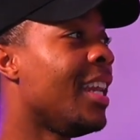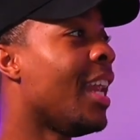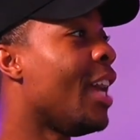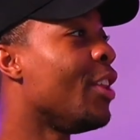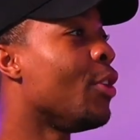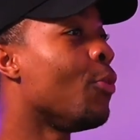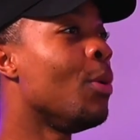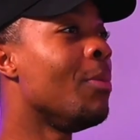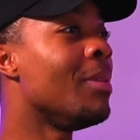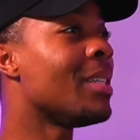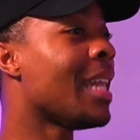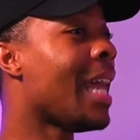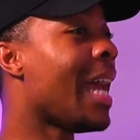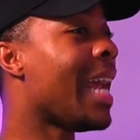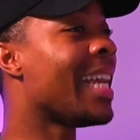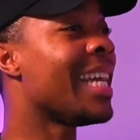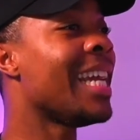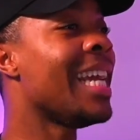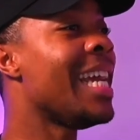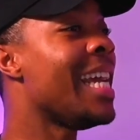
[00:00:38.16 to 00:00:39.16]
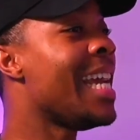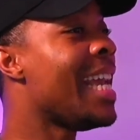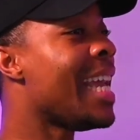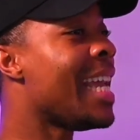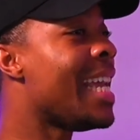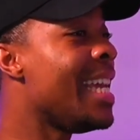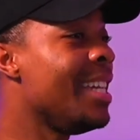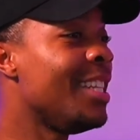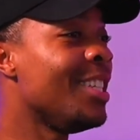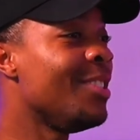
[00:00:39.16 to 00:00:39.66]
Like the woman's like,
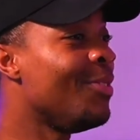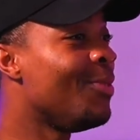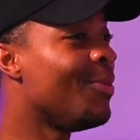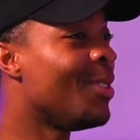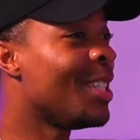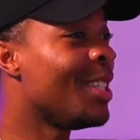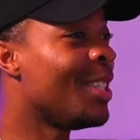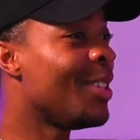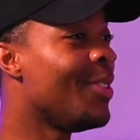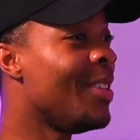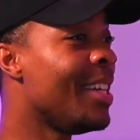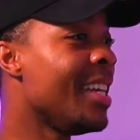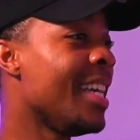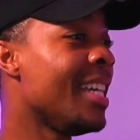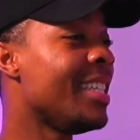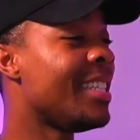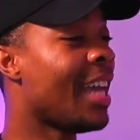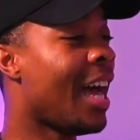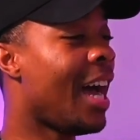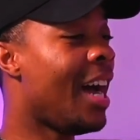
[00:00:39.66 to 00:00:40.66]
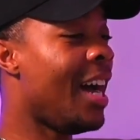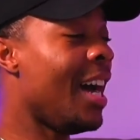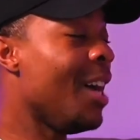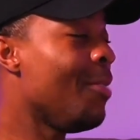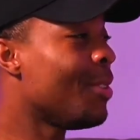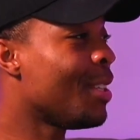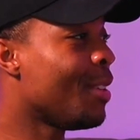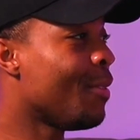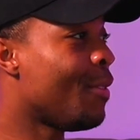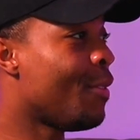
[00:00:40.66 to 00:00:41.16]
he wasn't doing this, I
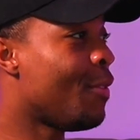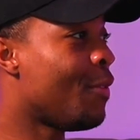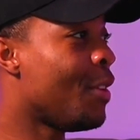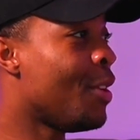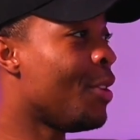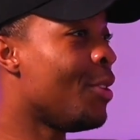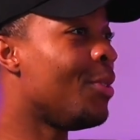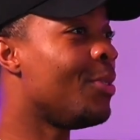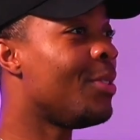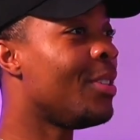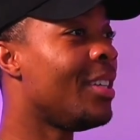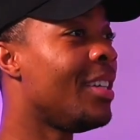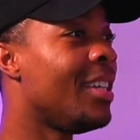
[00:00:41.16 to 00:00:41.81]
wasn't fulfilled.